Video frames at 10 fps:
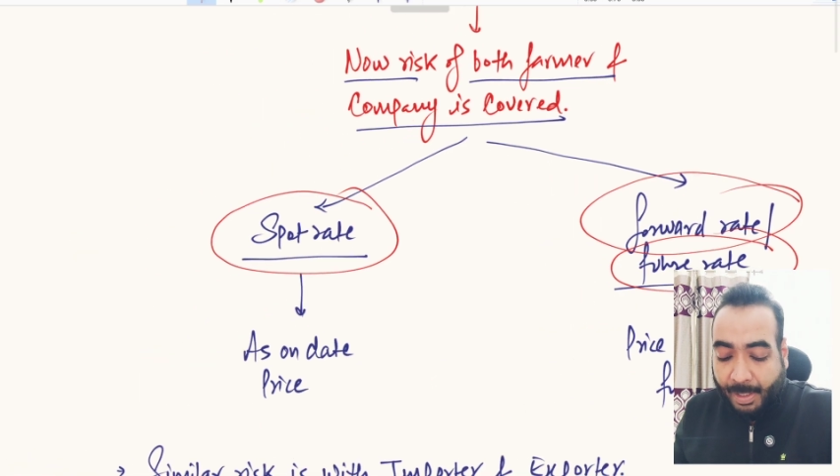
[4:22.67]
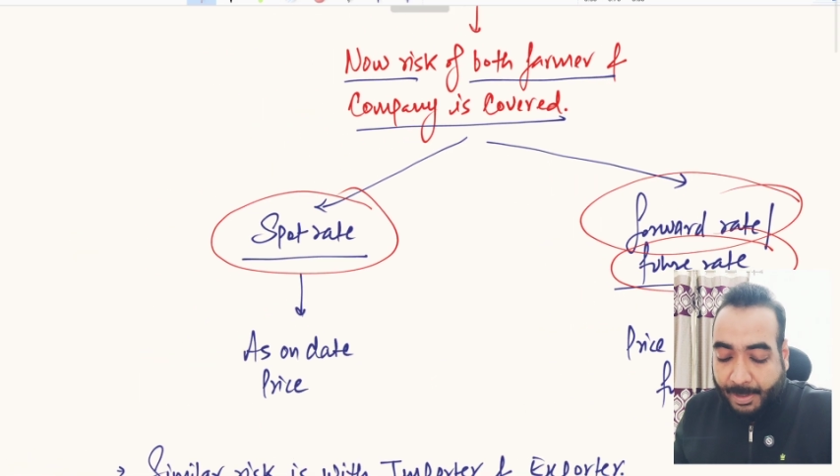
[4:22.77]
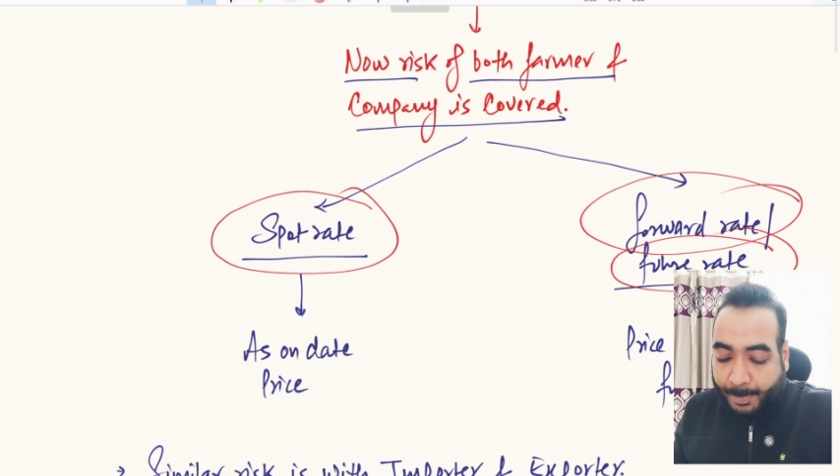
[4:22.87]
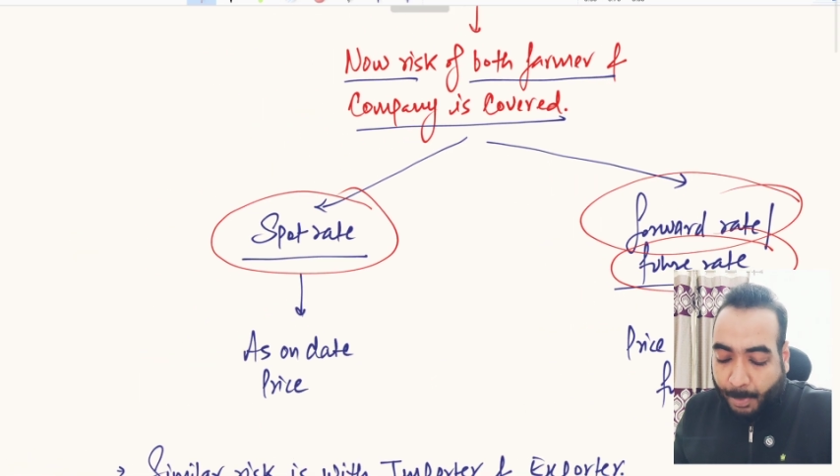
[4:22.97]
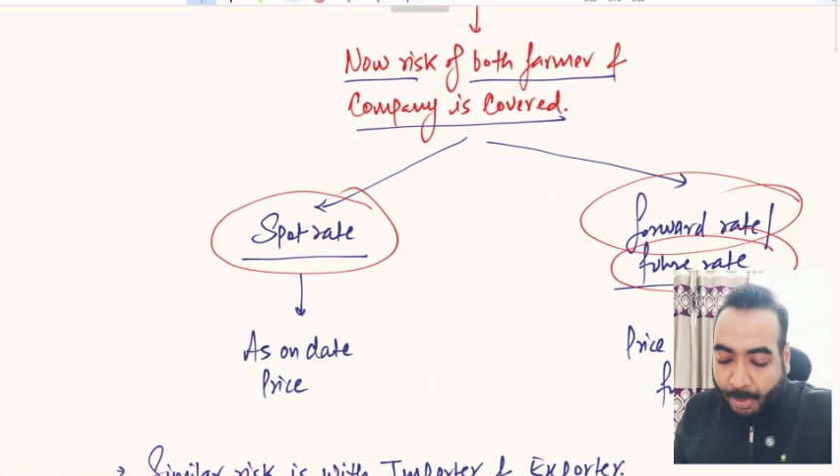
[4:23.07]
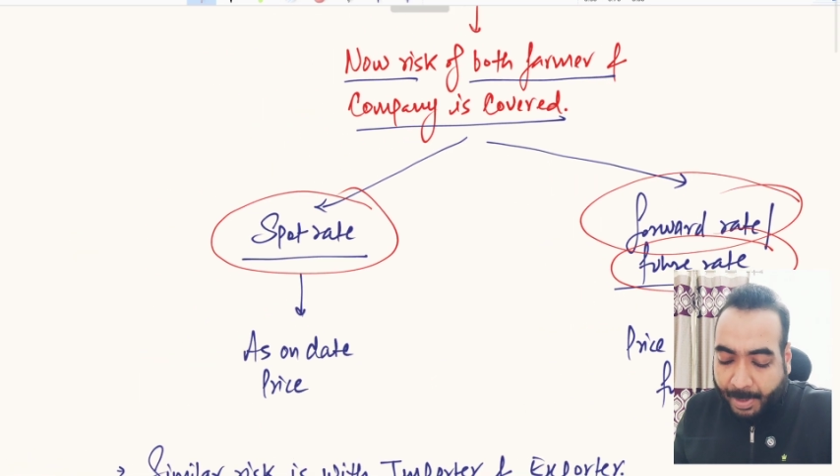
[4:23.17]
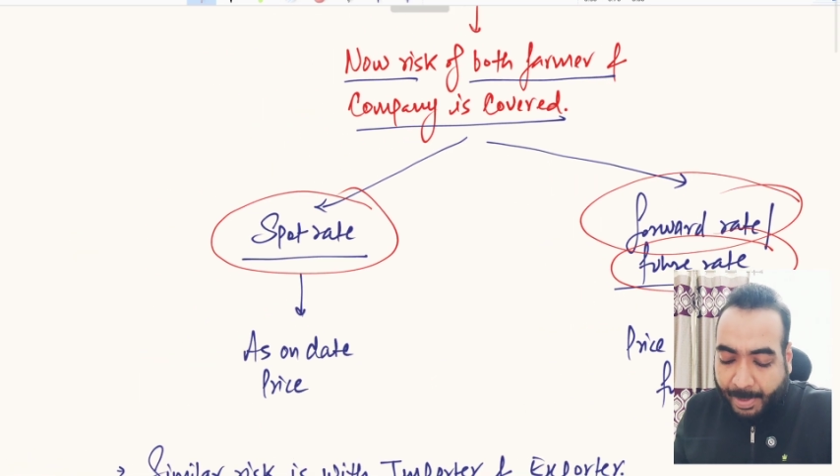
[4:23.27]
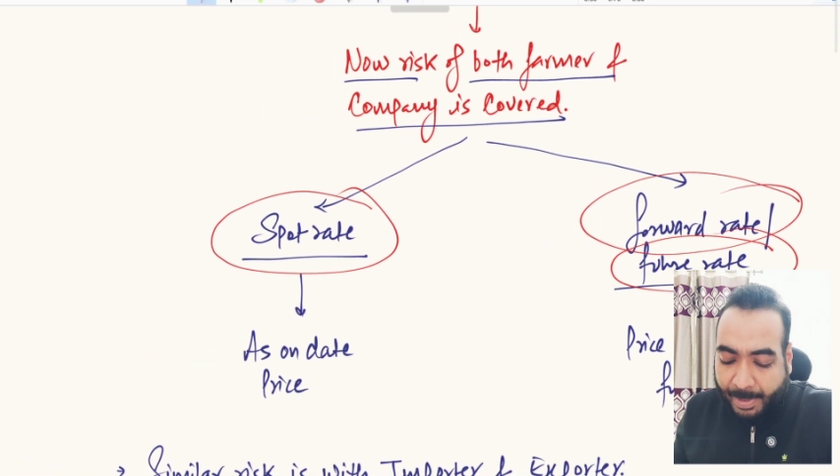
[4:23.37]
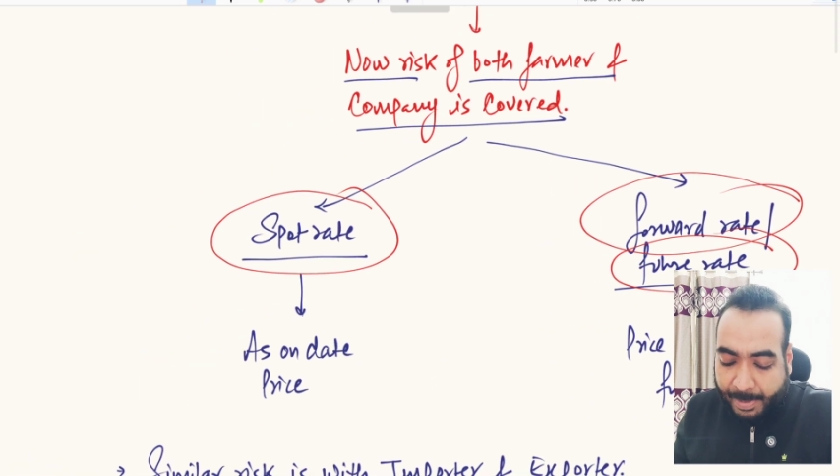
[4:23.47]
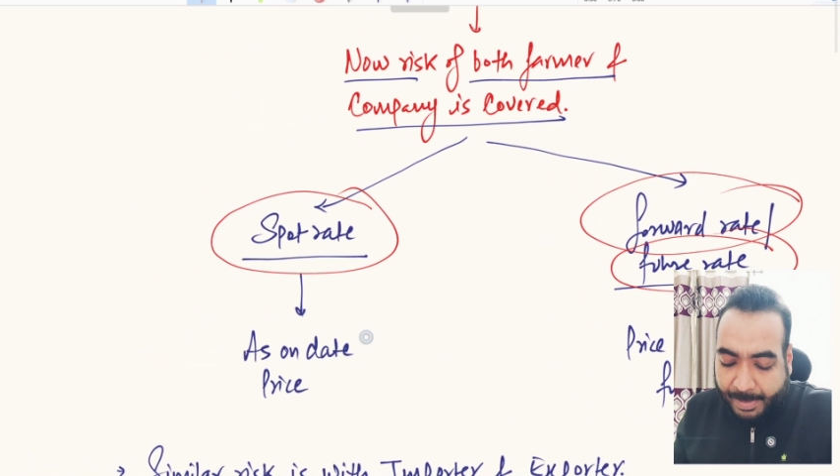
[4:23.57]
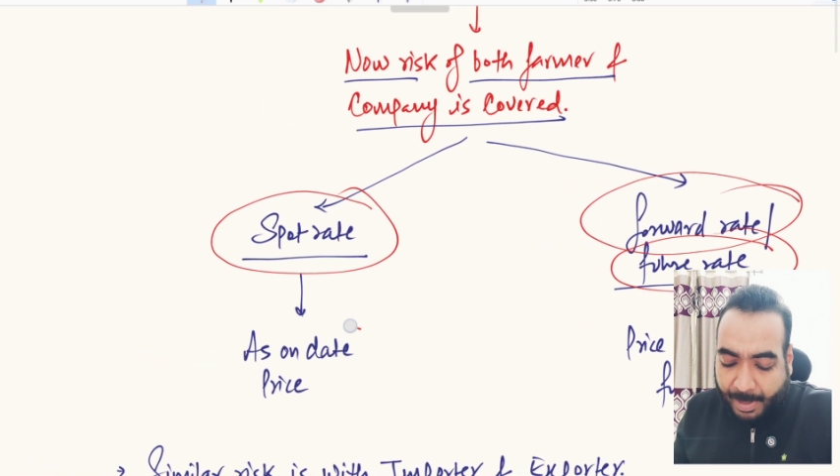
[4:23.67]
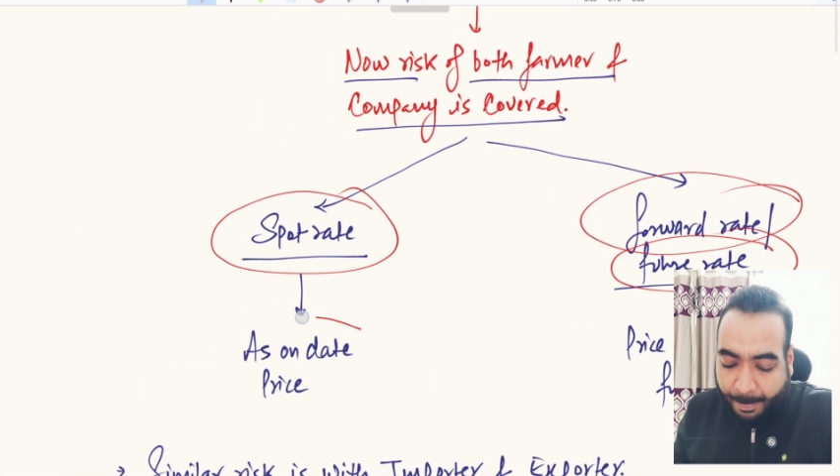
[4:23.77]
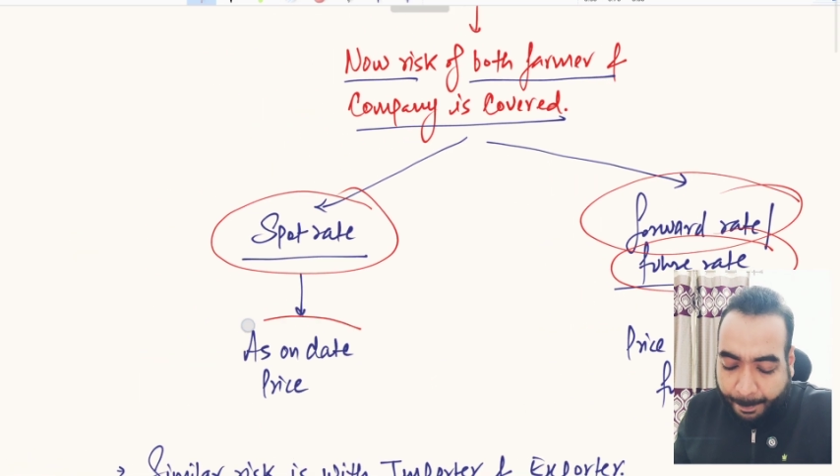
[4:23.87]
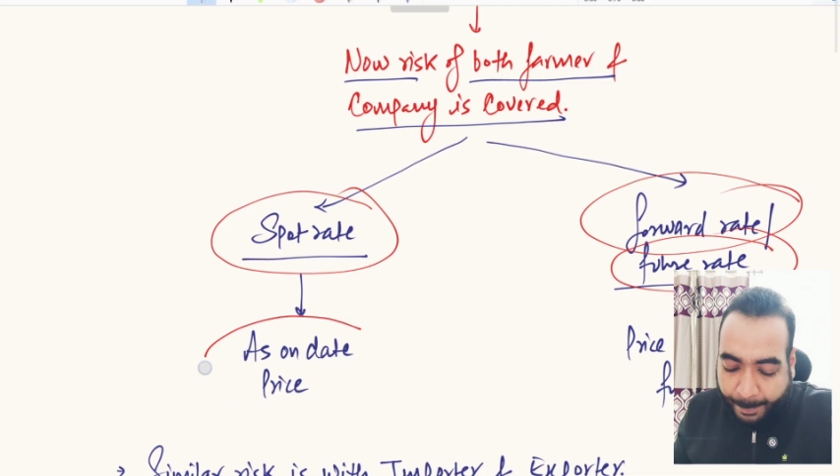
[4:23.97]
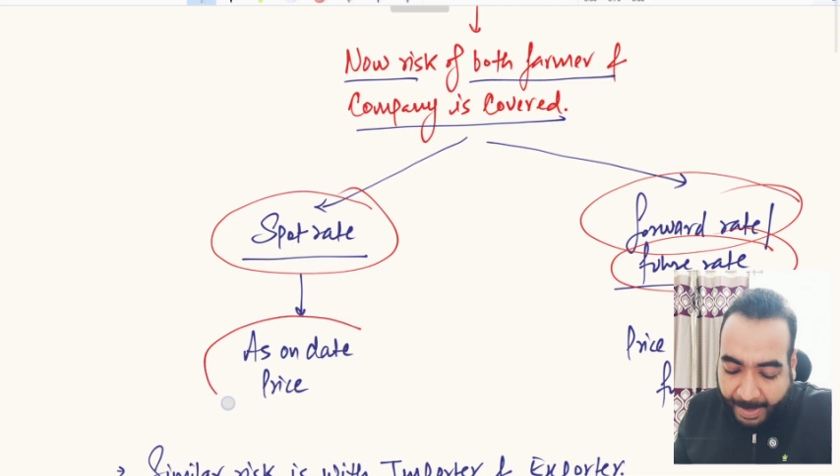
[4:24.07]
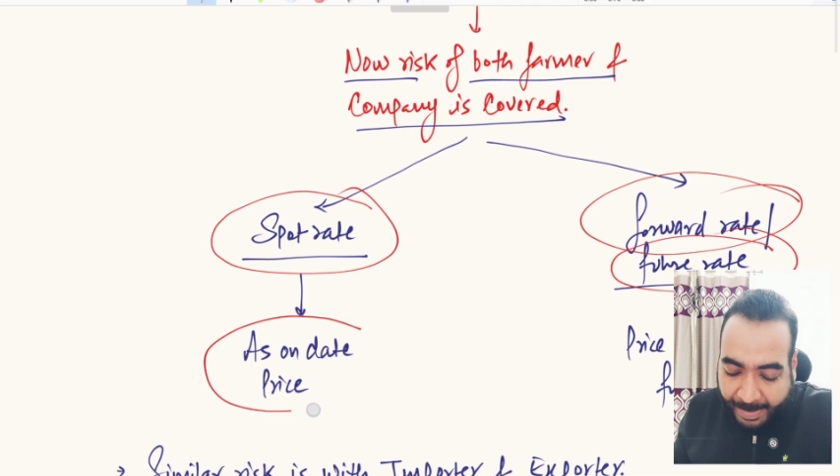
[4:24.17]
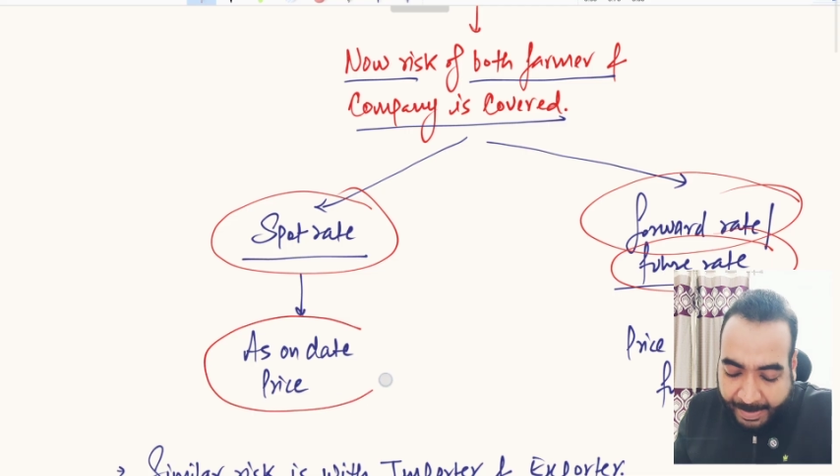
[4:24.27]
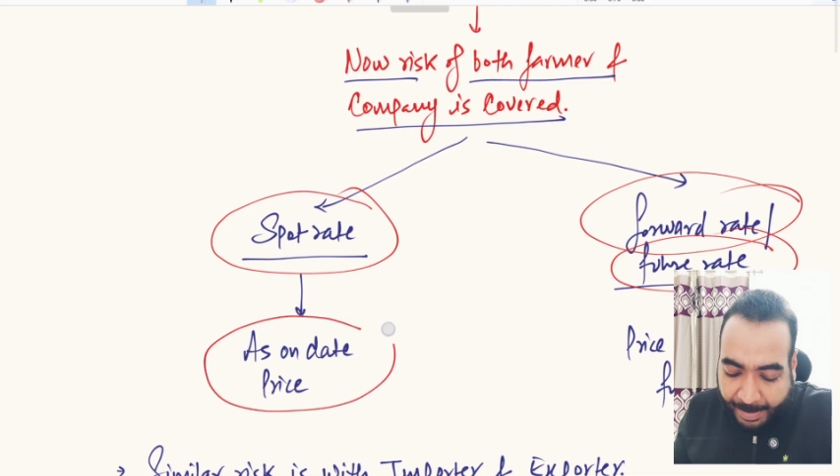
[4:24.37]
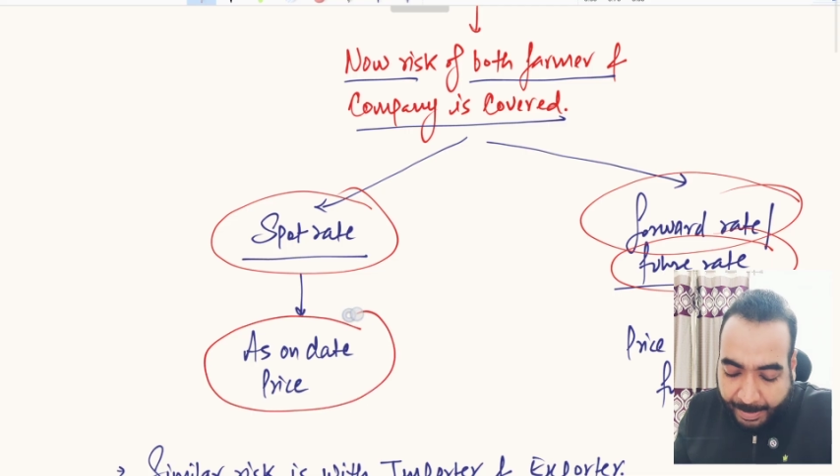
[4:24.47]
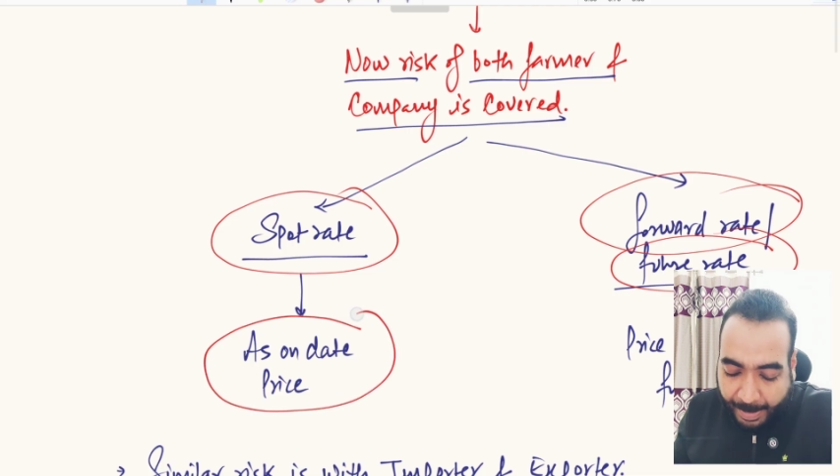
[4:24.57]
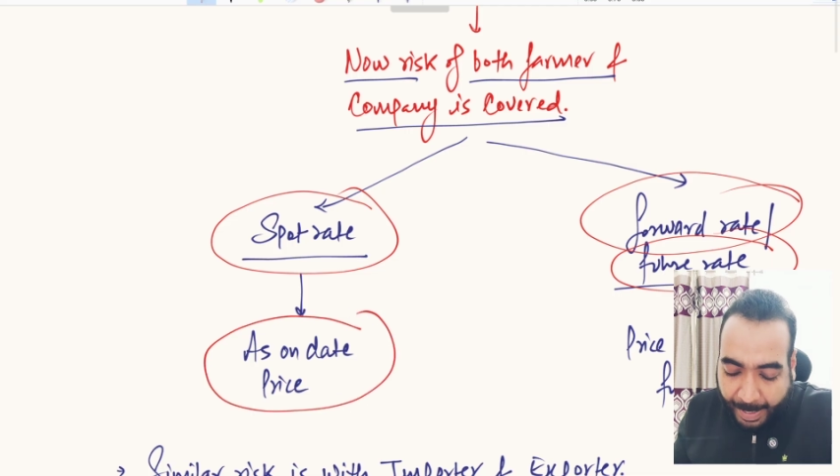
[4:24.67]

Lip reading: Spot rate is the present